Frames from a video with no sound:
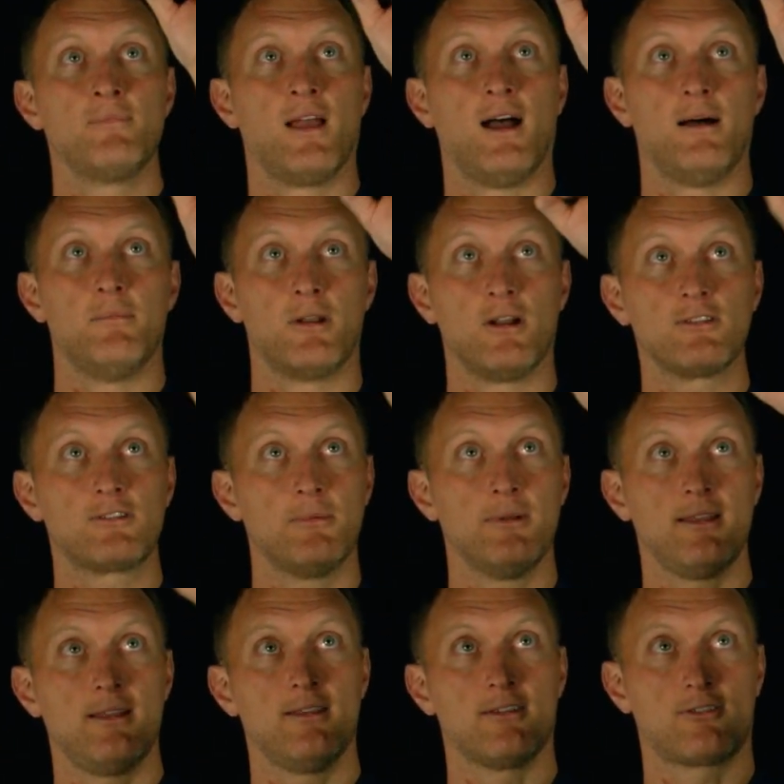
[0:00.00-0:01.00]
Uh, but
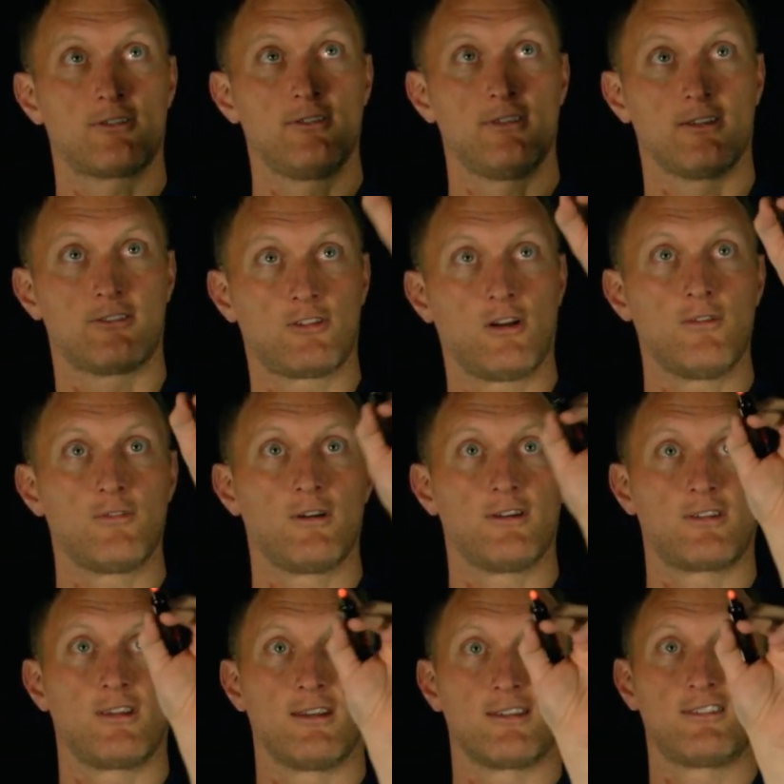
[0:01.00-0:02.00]
ultimately, this, the server
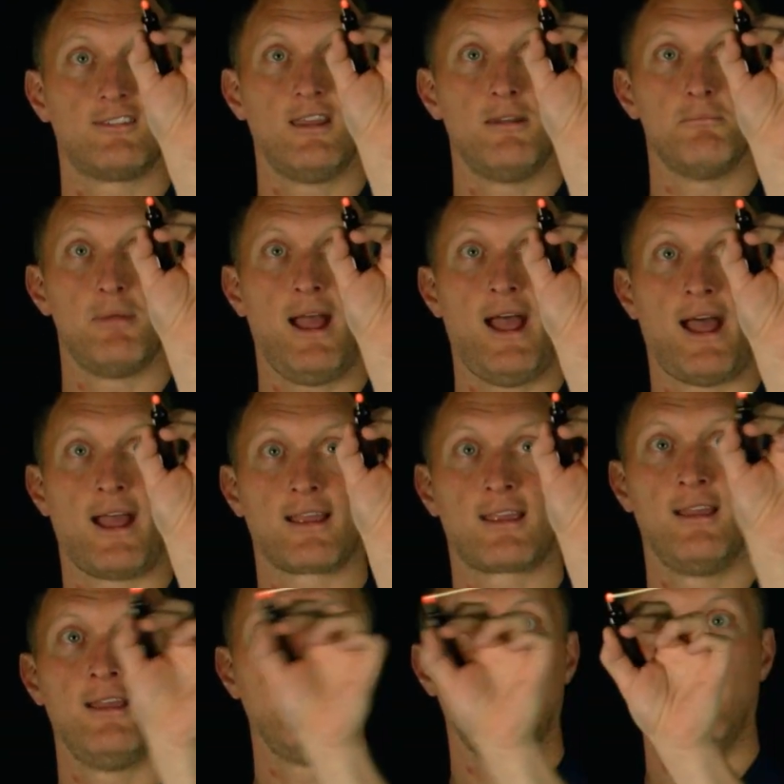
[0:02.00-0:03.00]
is going to send
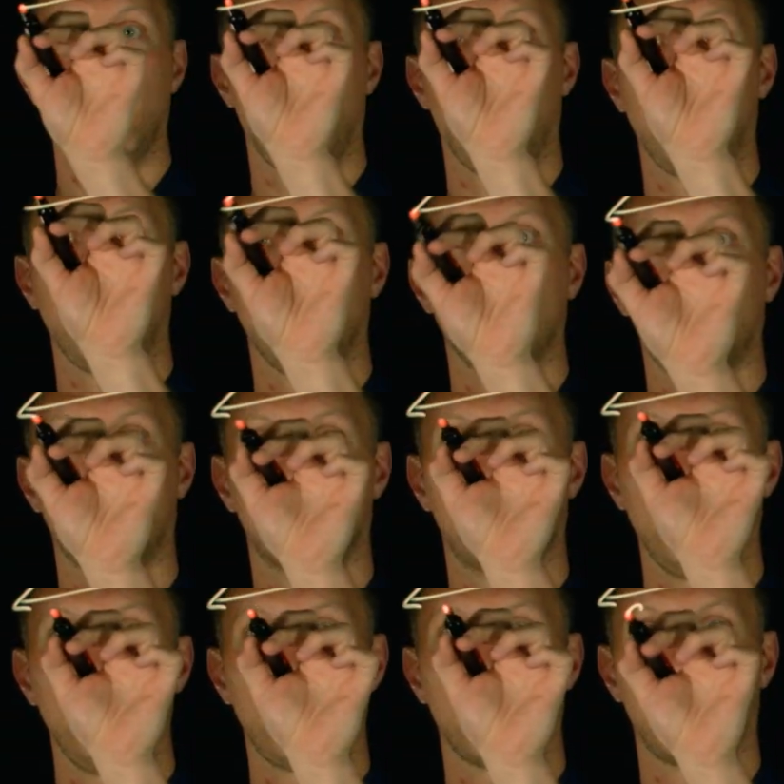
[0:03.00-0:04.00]
back a
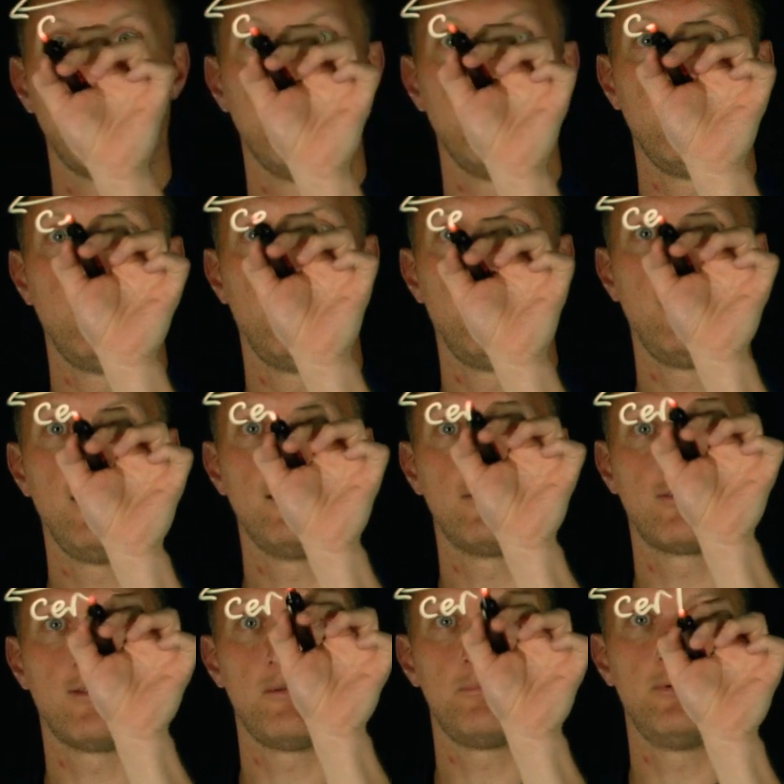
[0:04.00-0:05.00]
certificate, and
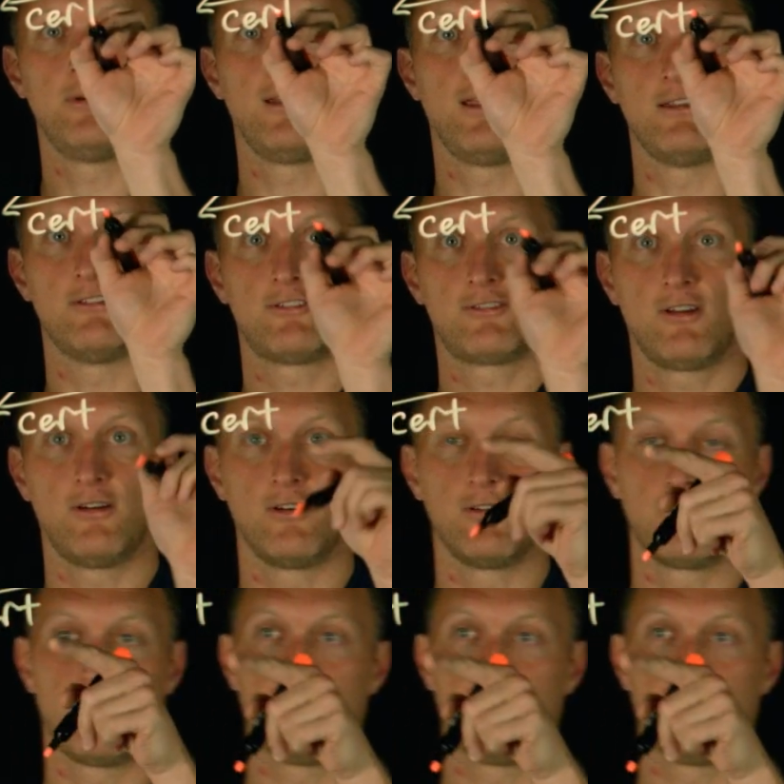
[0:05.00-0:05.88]
so I'll put a cert